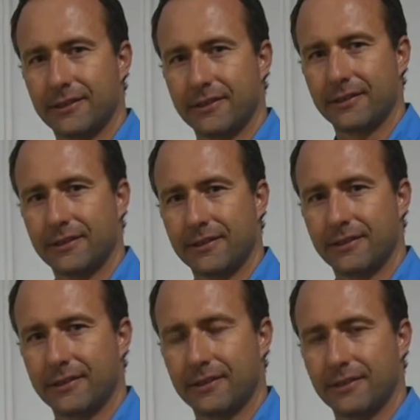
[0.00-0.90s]
Winning two
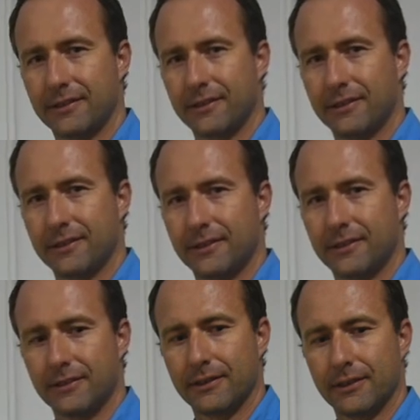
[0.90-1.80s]
times the
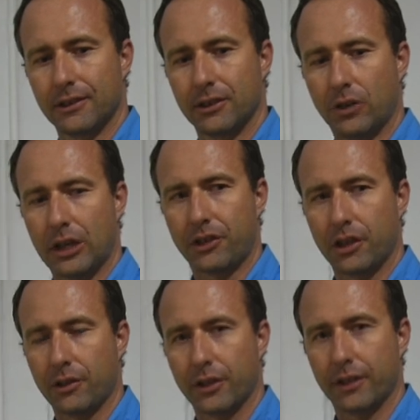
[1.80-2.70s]
National Champion
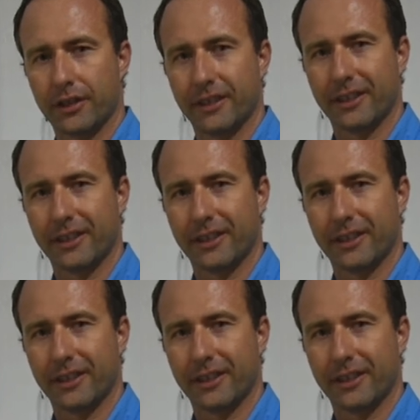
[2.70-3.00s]
Farmer Award,